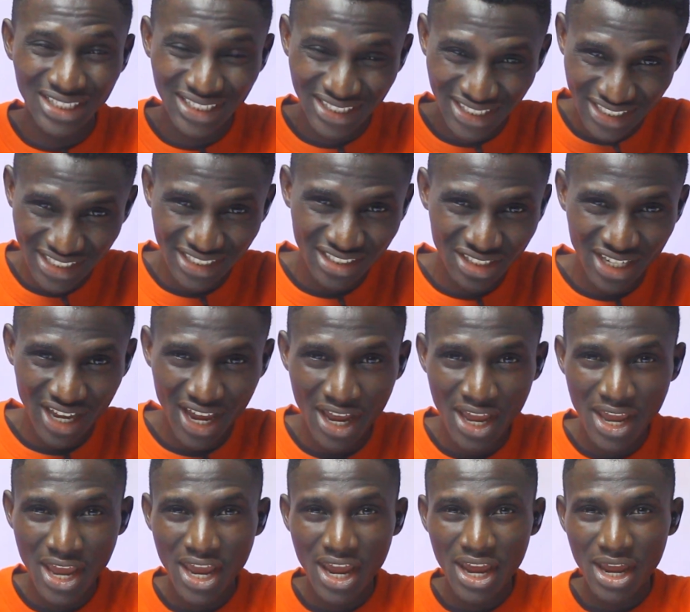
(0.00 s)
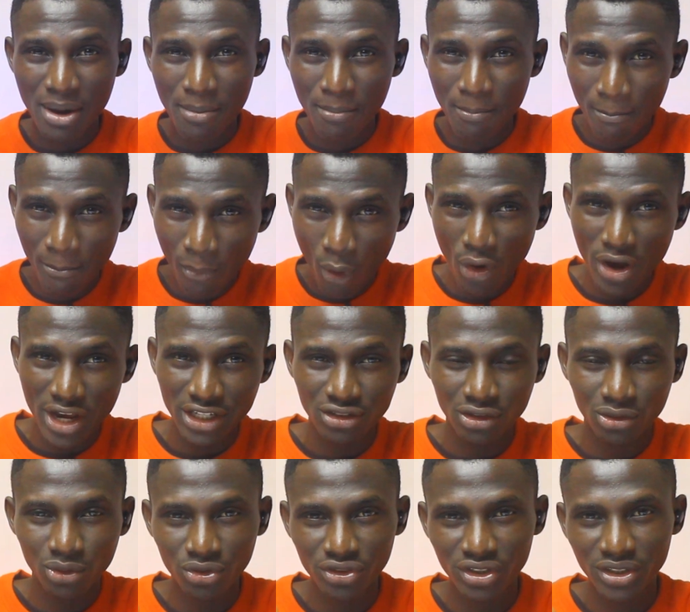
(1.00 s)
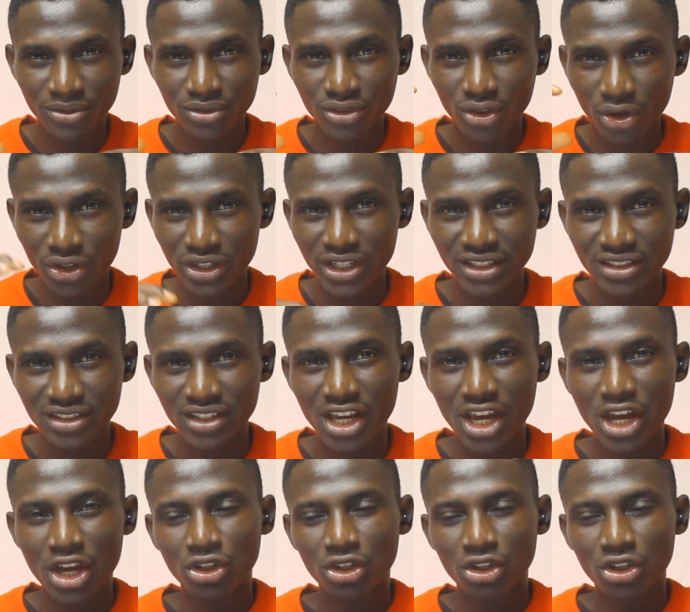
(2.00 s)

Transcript: digital, more exclusives on it.